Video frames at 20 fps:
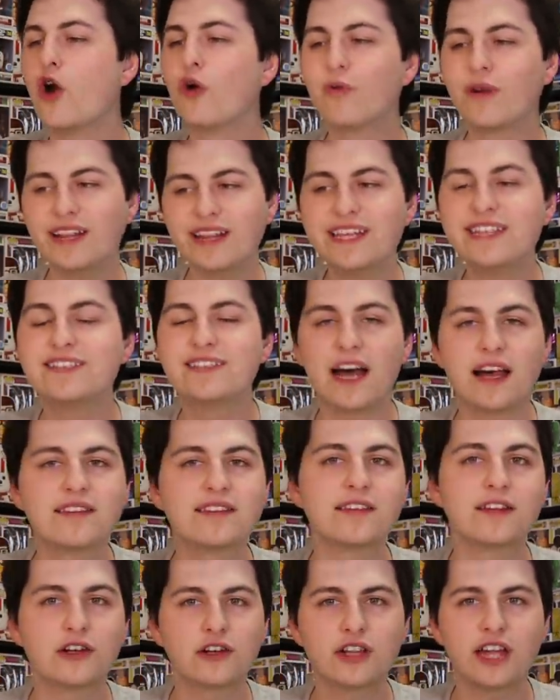really
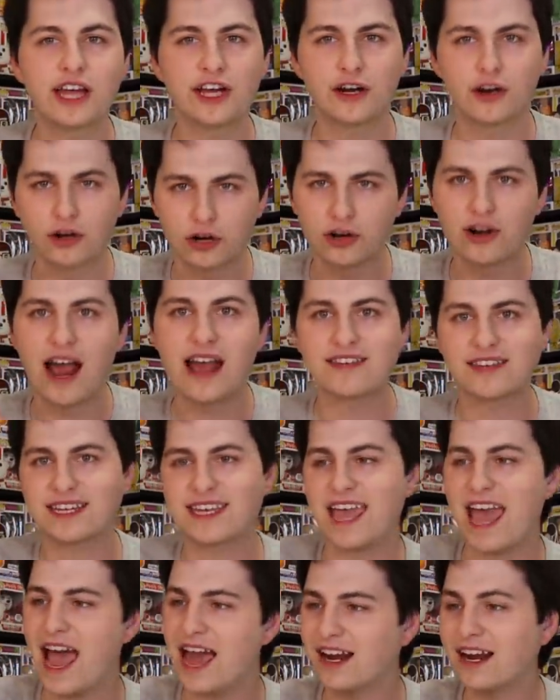does look like her as a
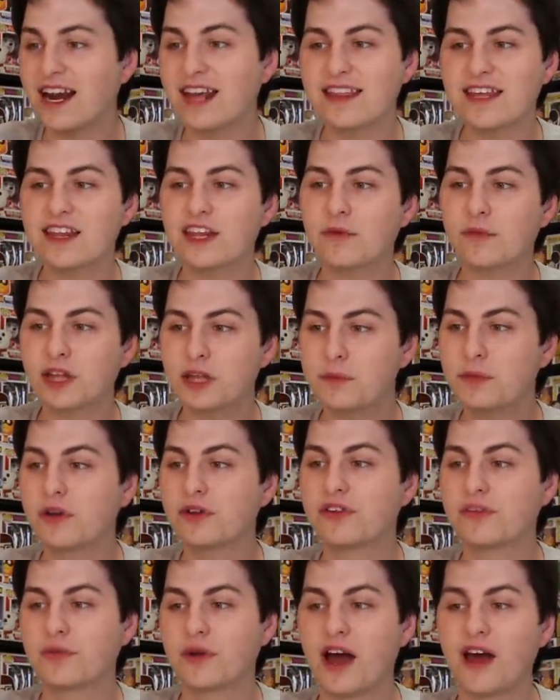cat, and I think they really
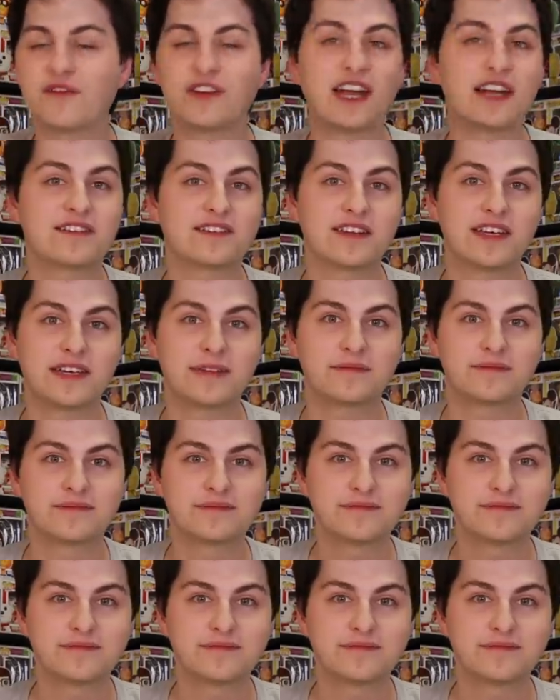pulled this one off nicely.